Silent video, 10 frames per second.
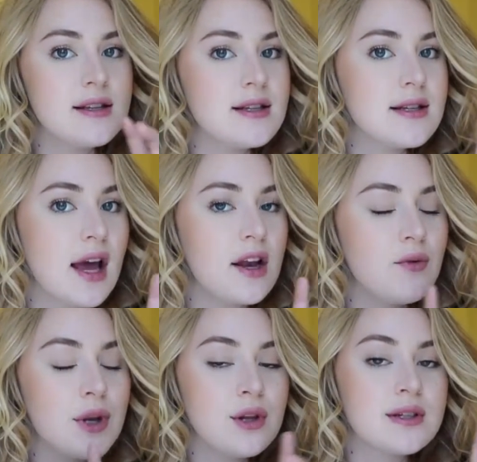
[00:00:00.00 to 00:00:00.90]
this is kind of
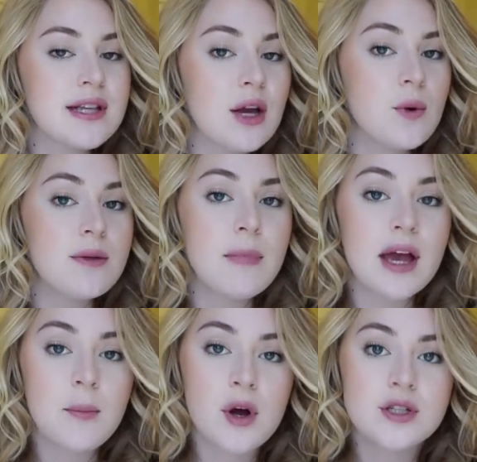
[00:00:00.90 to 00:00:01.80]
what it looks like with
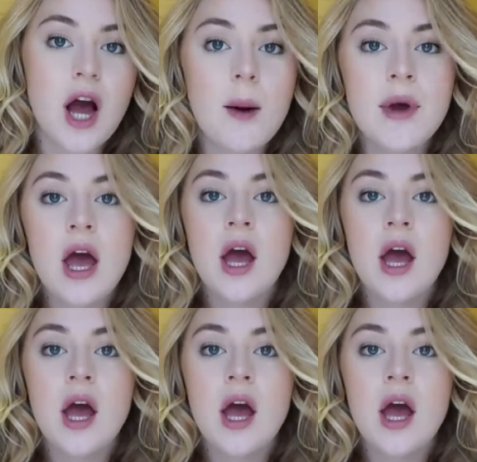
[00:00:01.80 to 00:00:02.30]
makeup on top.